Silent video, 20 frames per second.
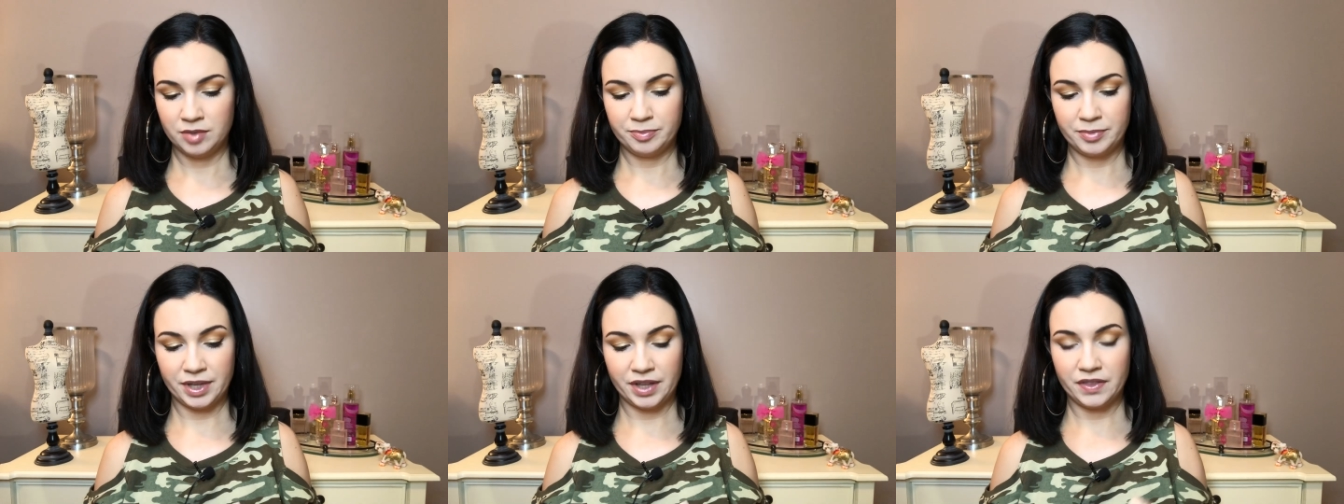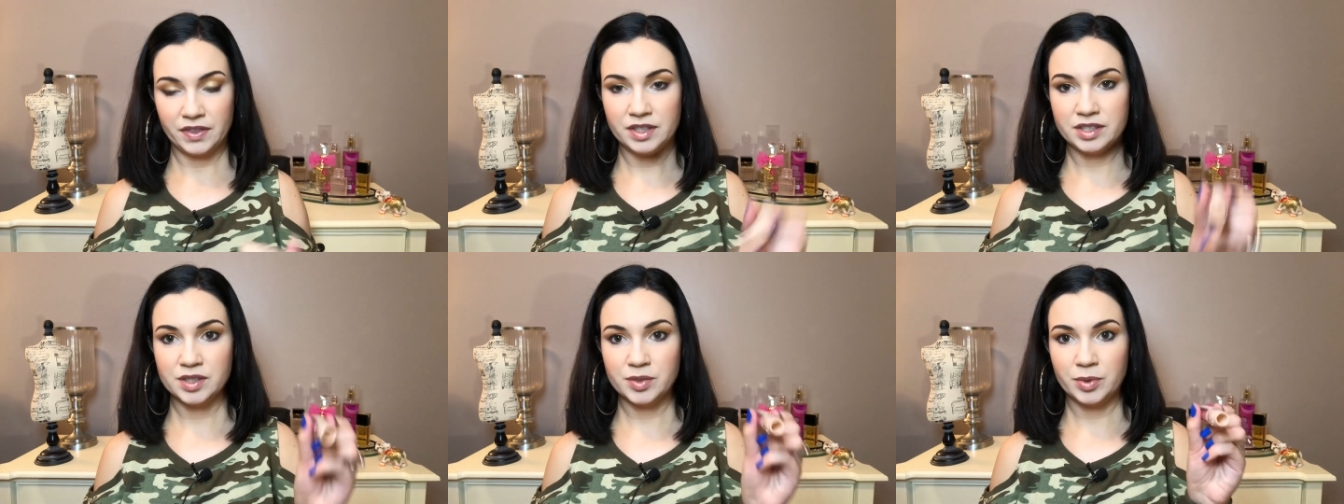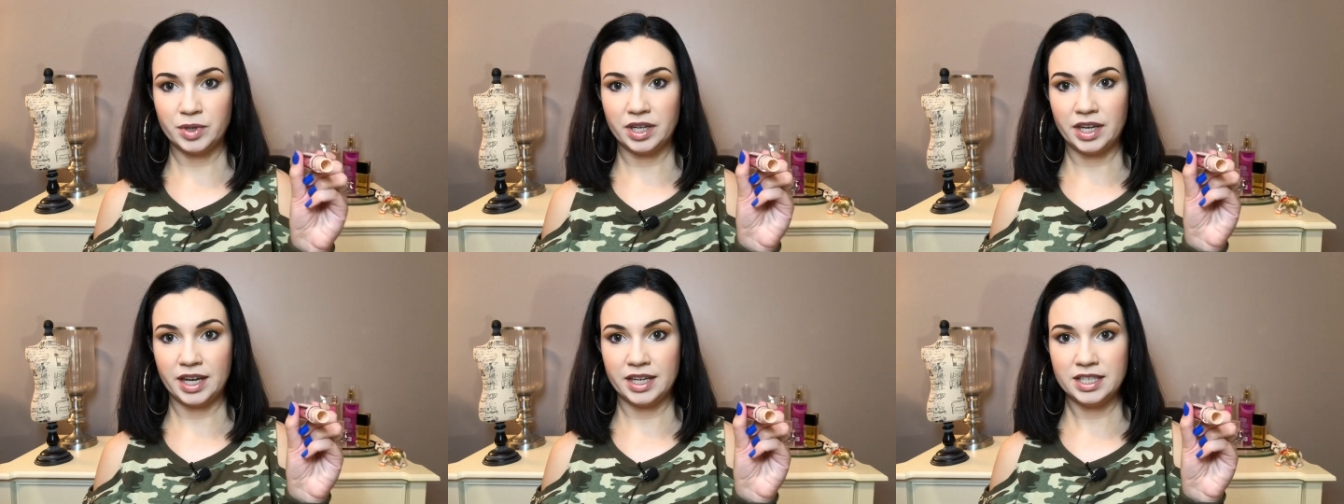But this
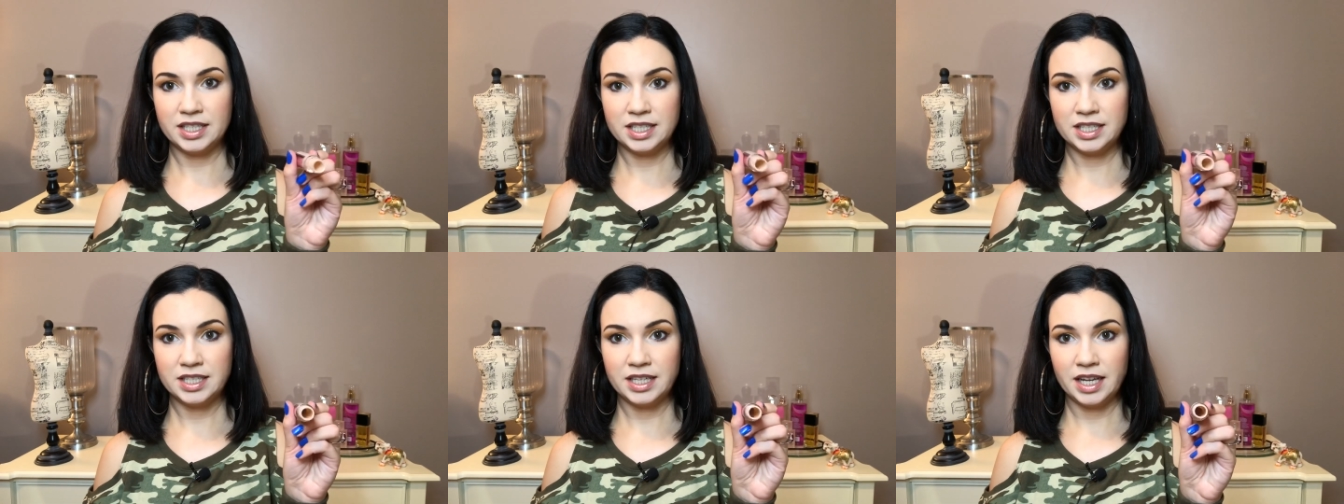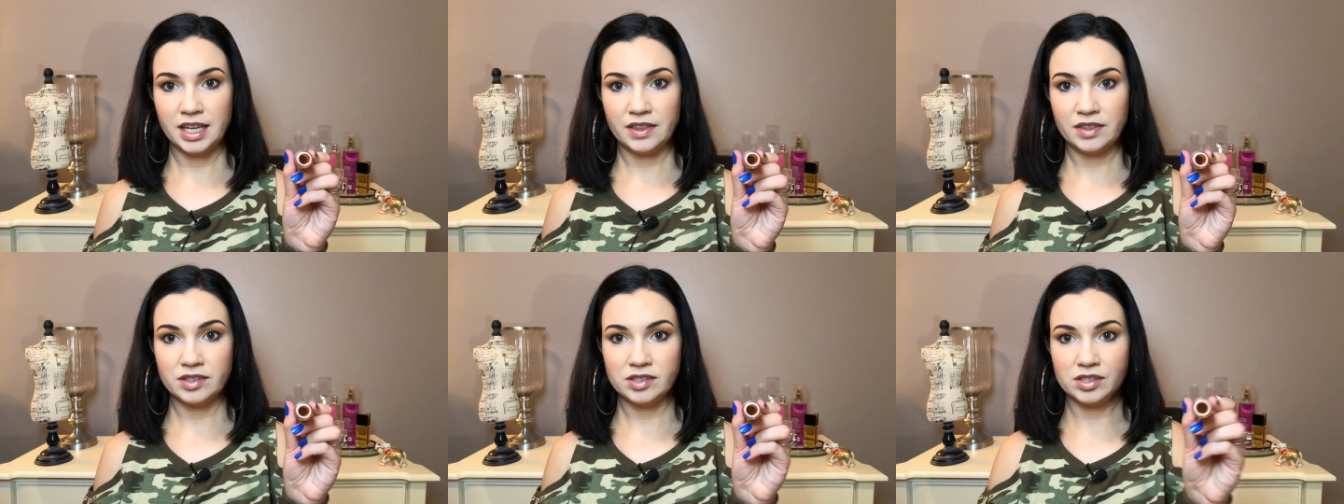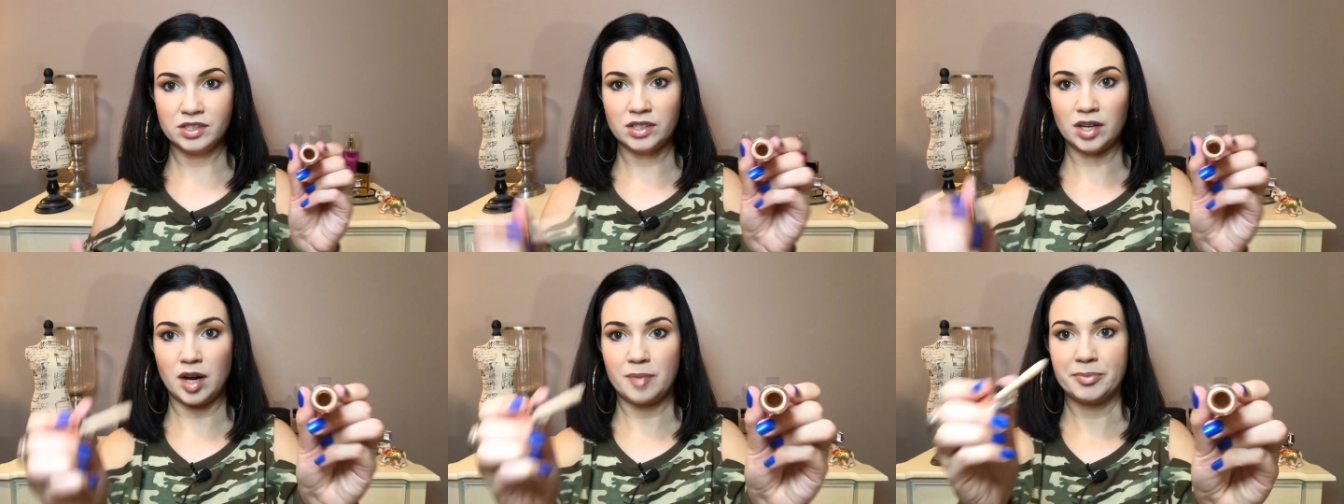one, I did take the
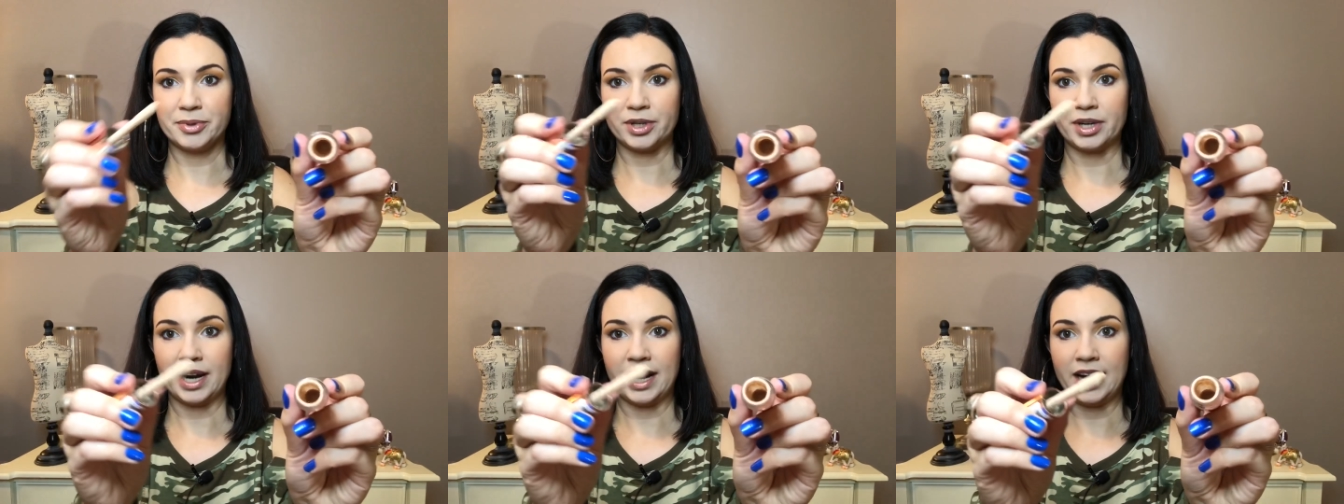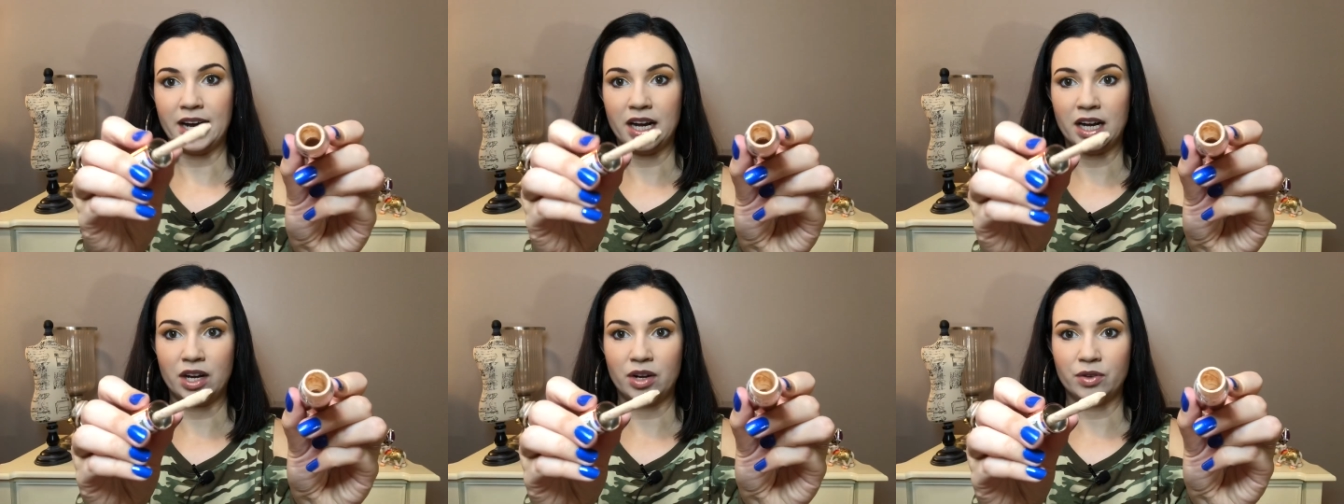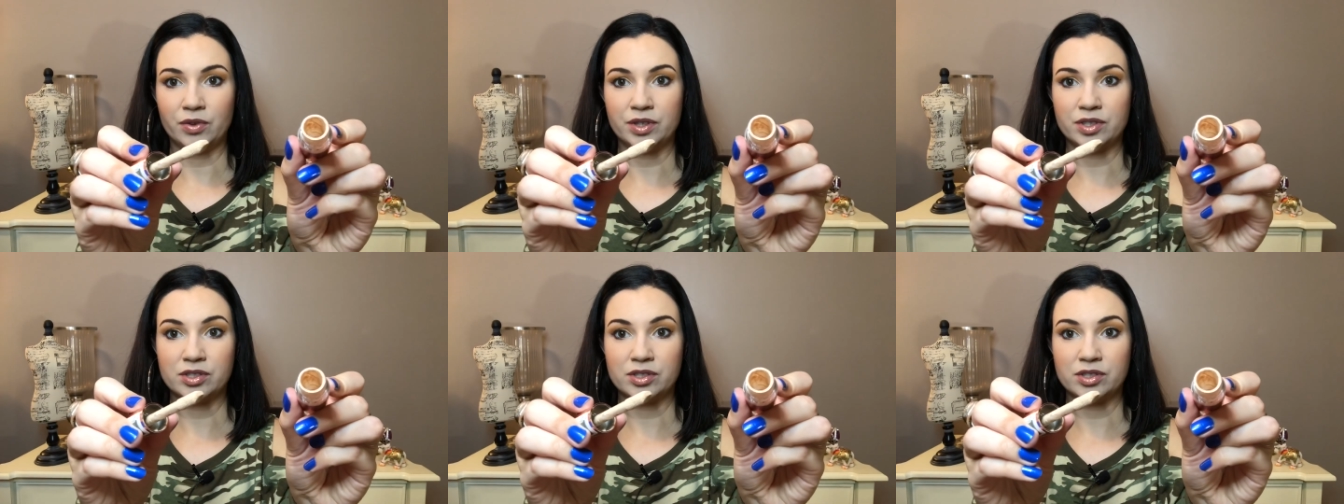stopper out.